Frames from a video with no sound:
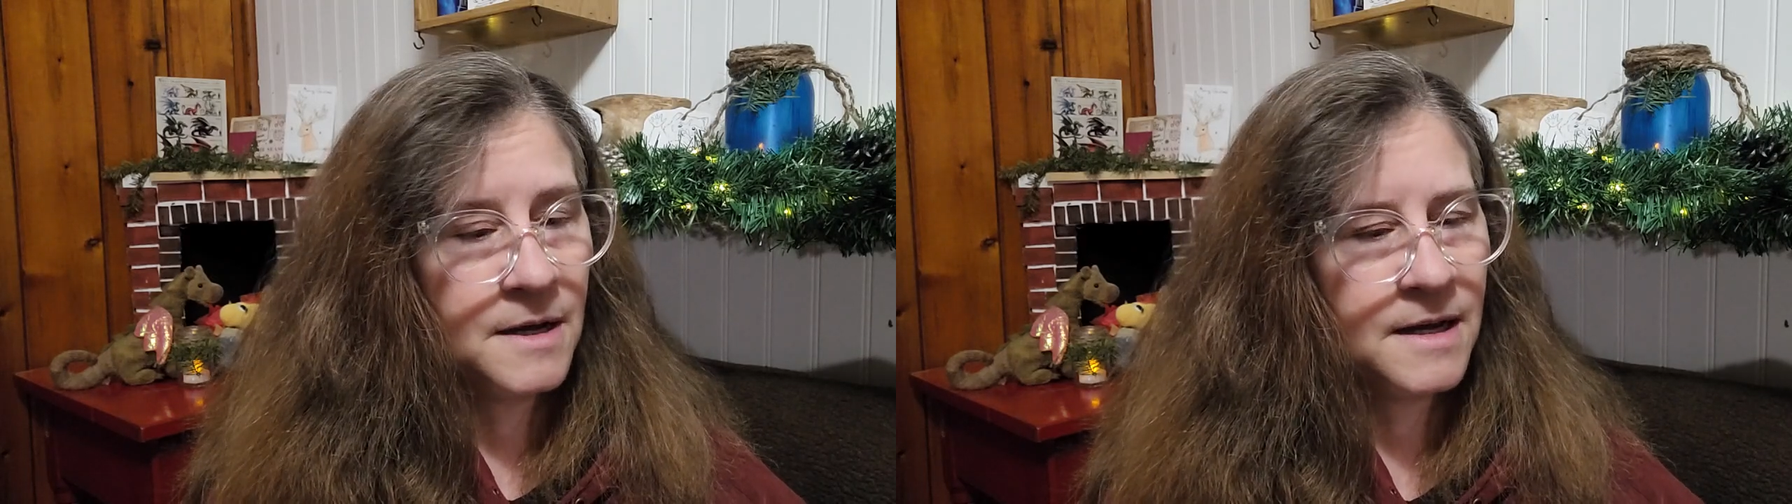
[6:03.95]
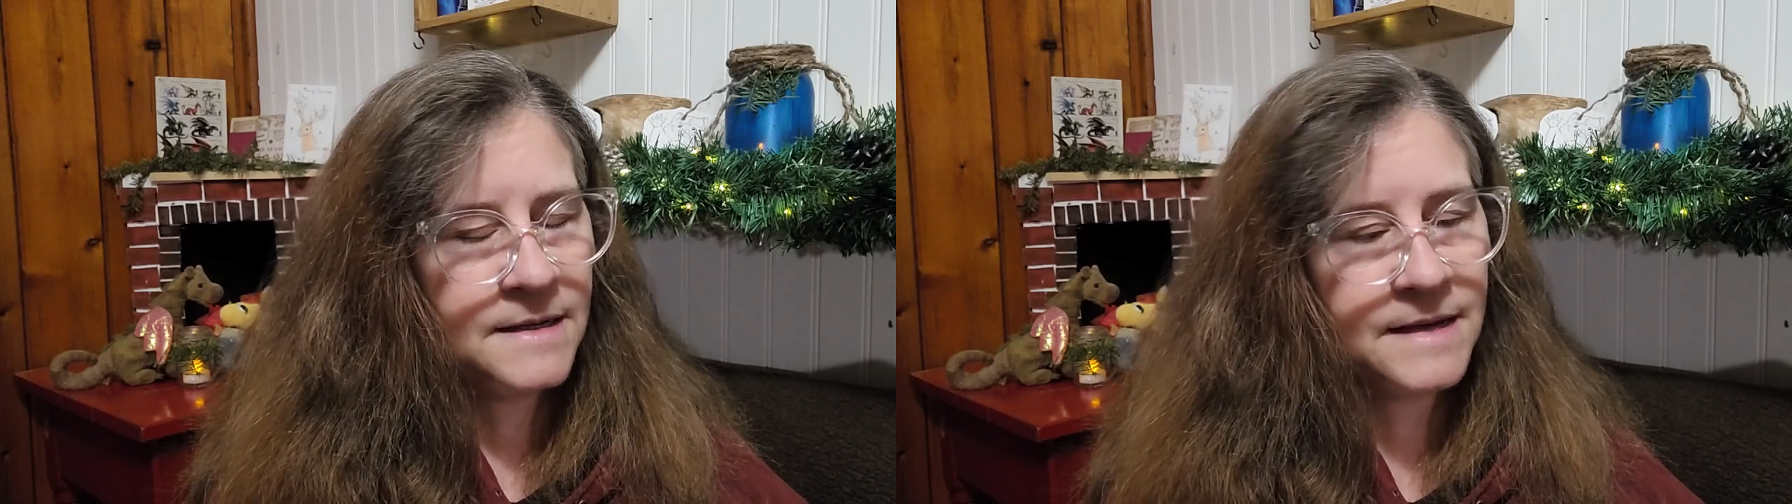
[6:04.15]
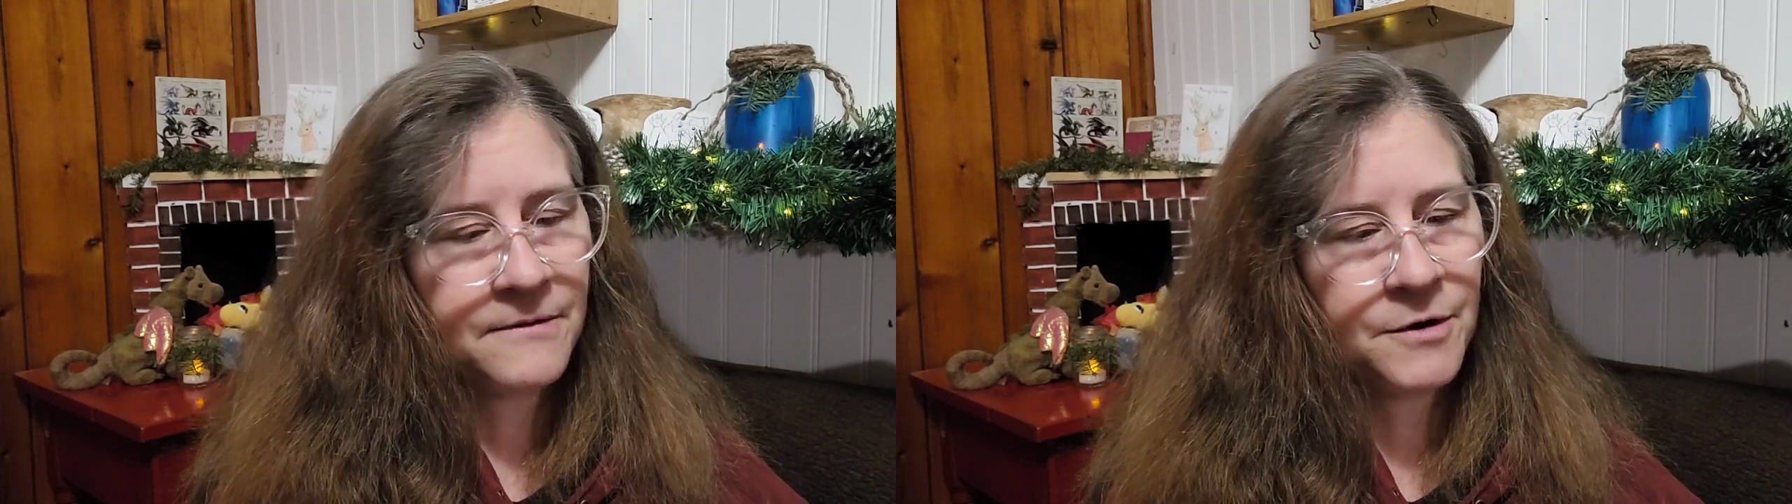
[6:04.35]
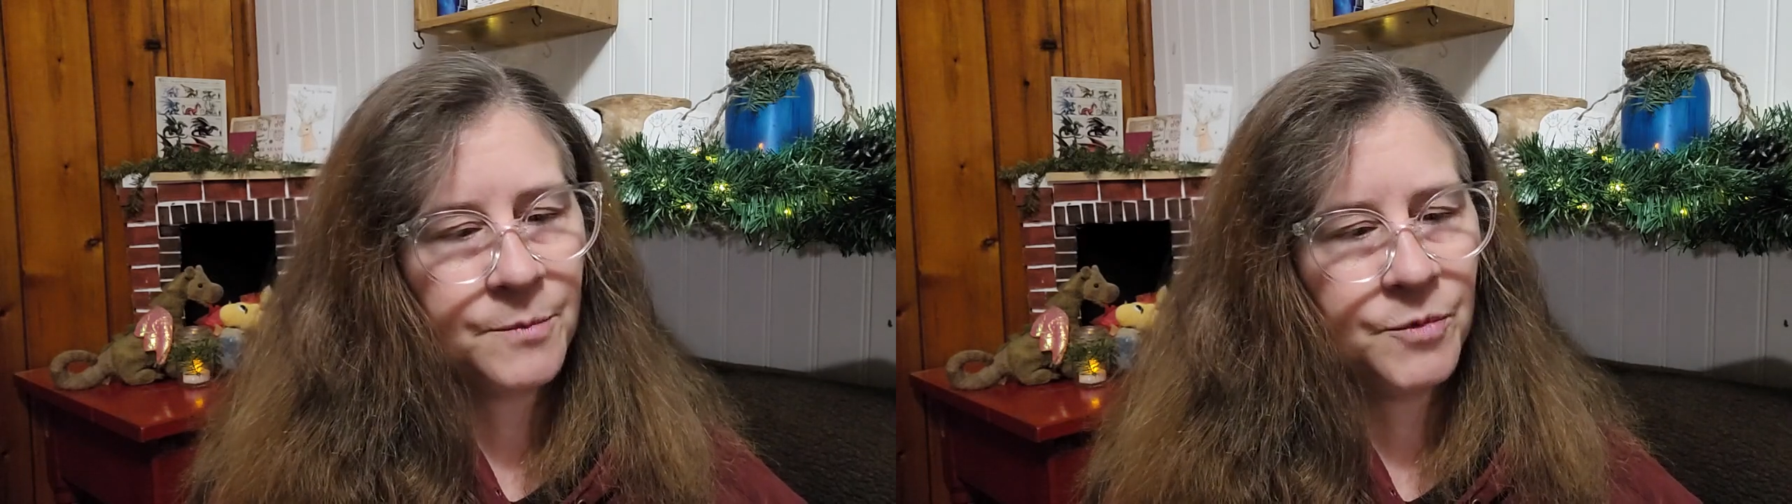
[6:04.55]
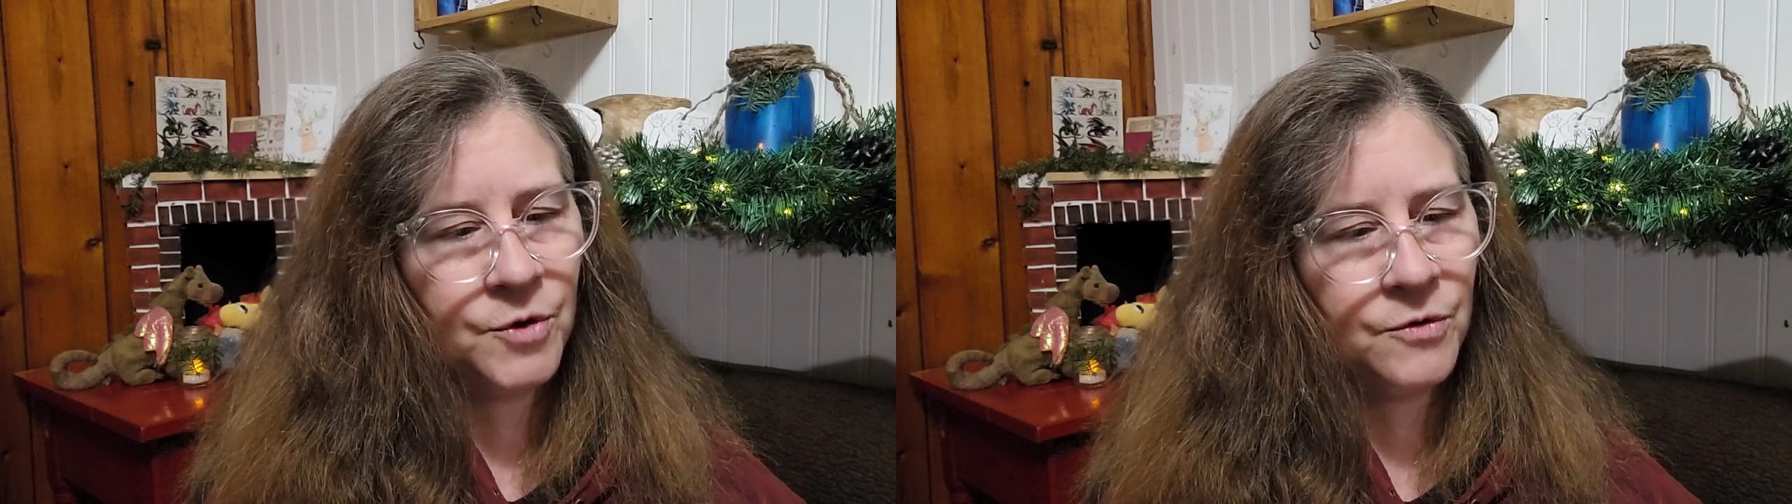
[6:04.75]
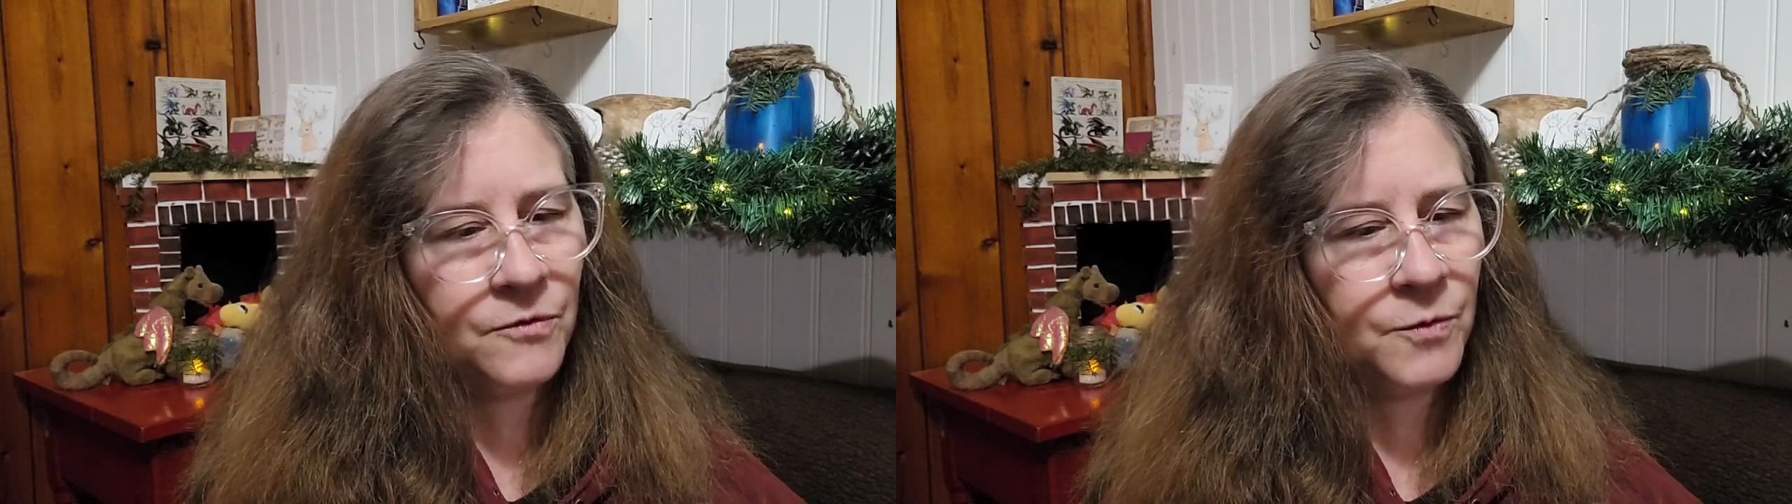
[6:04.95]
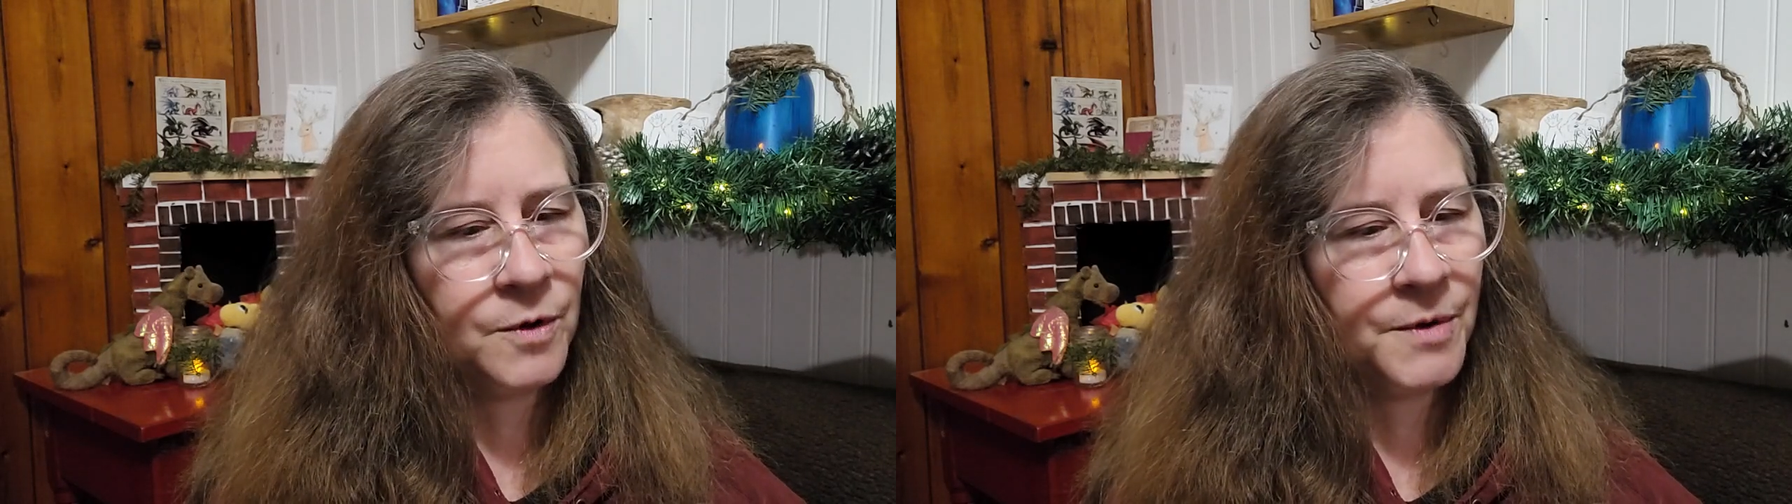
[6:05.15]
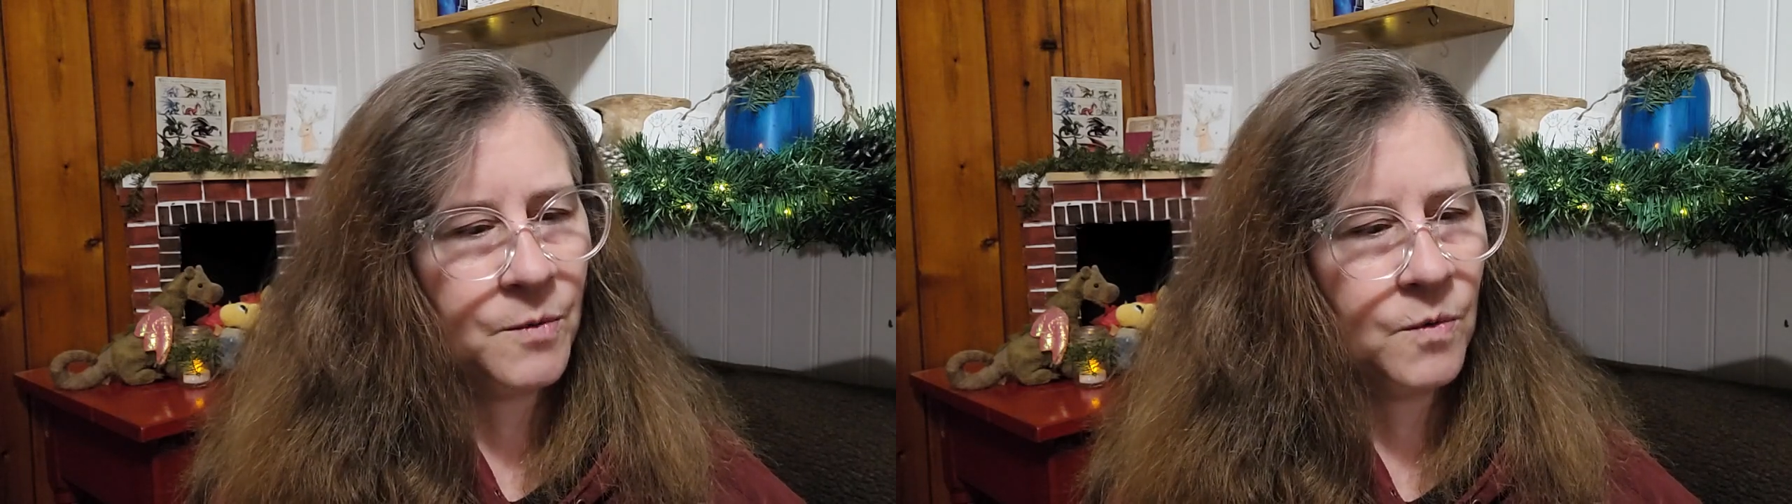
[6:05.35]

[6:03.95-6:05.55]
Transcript: His every move will be